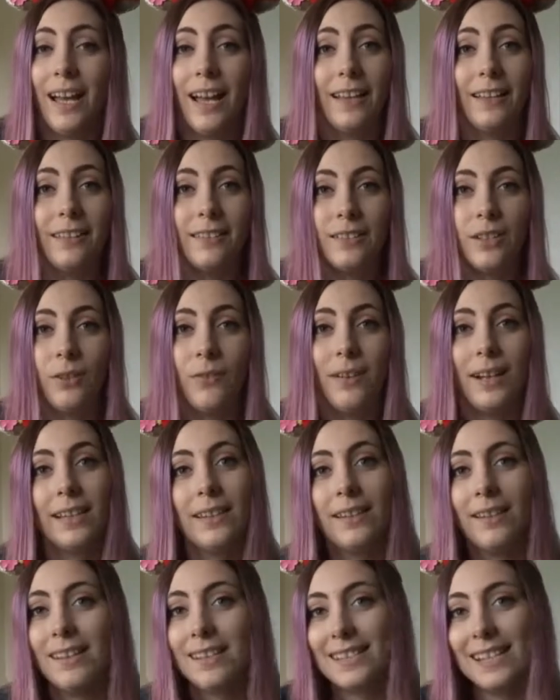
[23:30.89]
And until then,
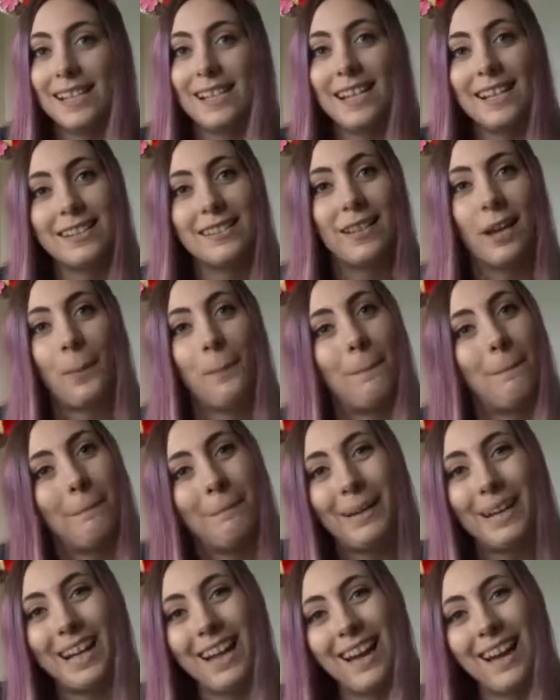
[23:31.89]
I'll see you next time. Bye